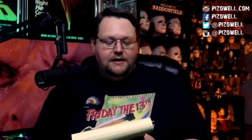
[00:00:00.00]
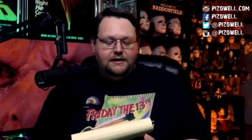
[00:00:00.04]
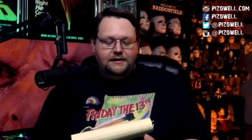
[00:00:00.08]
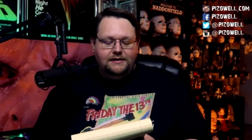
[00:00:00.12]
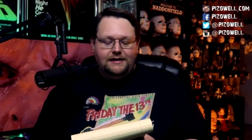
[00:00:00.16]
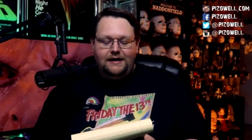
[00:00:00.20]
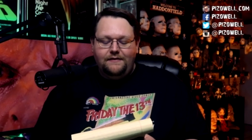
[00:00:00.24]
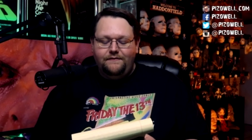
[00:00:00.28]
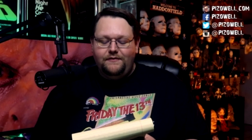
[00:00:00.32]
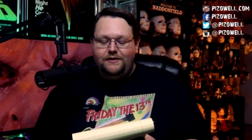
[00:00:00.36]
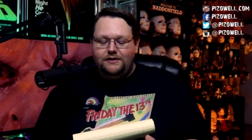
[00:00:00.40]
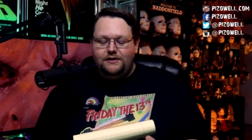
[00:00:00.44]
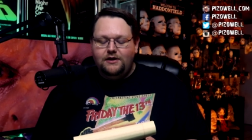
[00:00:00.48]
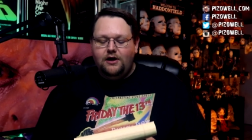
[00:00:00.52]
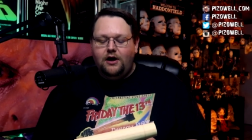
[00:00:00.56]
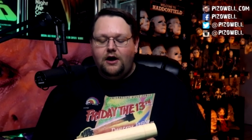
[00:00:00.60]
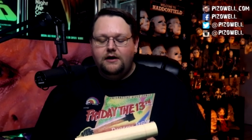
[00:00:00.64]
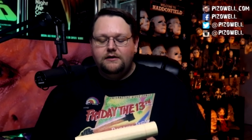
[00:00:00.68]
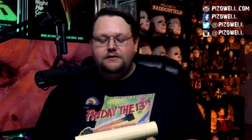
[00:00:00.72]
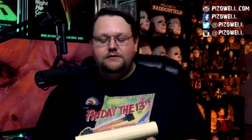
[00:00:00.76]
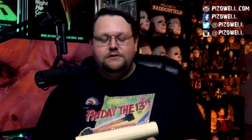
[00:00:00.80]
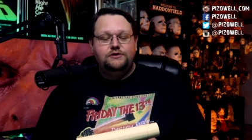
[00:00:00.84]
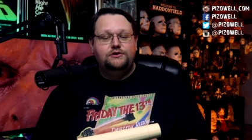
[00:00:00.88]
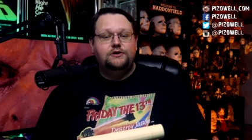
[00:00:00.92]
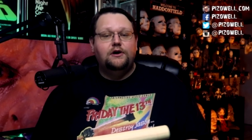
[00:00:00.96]
David
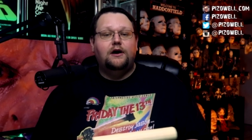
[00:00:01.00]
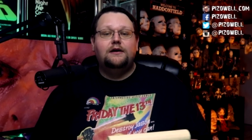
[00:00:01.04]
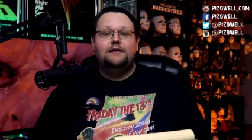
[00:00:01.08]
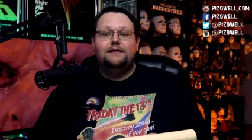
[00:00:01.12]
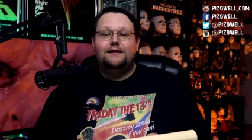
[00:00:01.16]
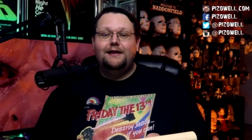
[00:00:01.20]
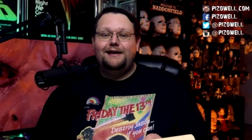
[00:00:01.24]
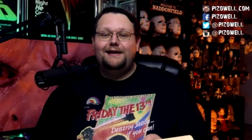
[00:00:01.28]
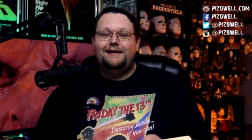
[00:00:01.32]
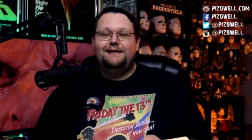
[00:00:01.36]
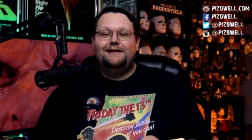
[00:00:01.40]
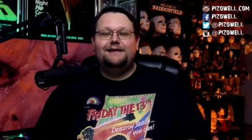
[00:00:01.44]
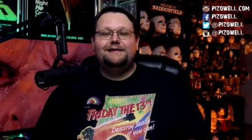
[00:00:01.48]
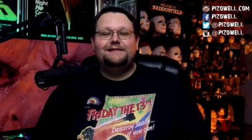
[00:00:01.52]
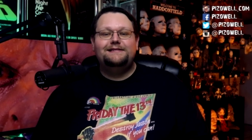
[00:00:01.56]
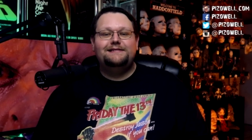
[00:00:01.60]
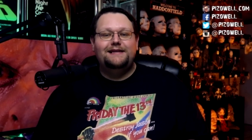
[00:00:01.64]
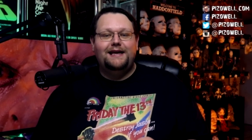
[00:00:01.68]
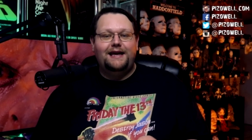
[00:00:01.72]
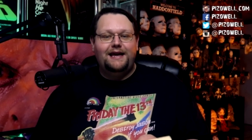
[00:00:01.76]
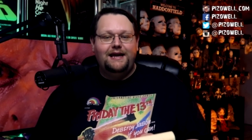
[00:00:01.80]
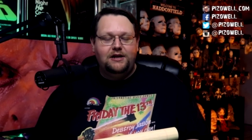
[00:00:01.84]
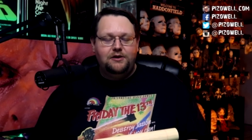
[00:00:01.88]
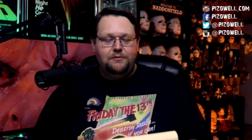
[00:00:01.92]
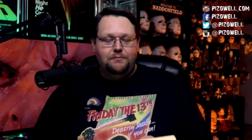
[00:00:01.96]
Naughton, John Landis,
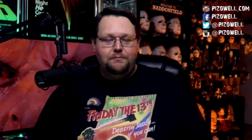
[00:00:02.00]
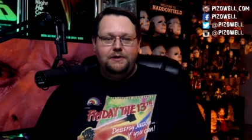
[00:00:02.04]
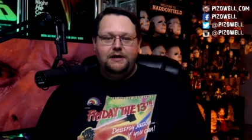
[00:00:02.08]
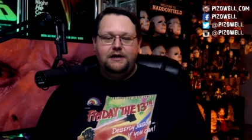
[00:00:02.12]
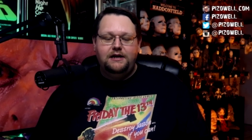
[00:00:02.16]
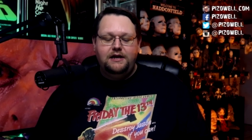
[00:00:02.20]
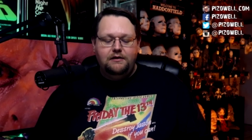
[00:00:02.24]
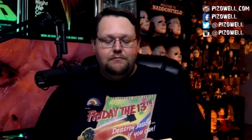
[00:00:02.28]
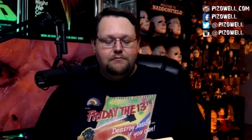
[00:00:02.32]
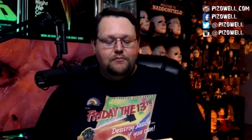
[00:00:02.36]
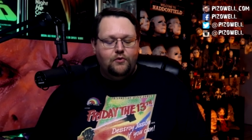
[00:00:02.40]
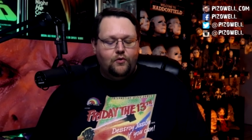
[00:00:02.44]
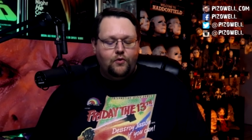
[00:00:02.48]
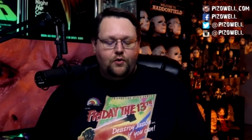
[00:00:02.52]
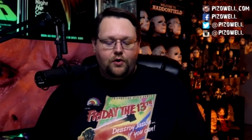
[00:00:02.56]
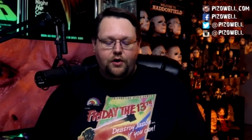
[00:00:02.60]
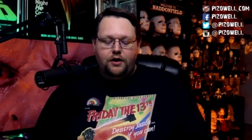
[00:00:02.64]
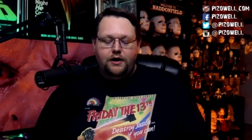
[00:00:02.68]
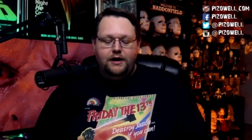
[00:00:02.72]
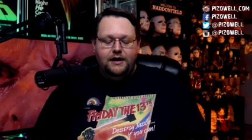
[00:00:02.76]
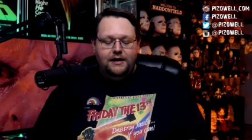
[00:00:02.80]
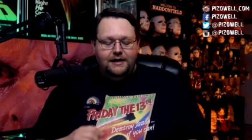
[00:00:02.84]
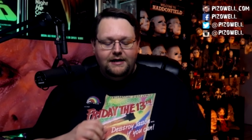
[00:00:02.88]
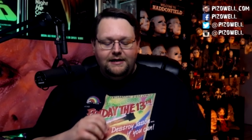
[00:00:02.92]
and many more.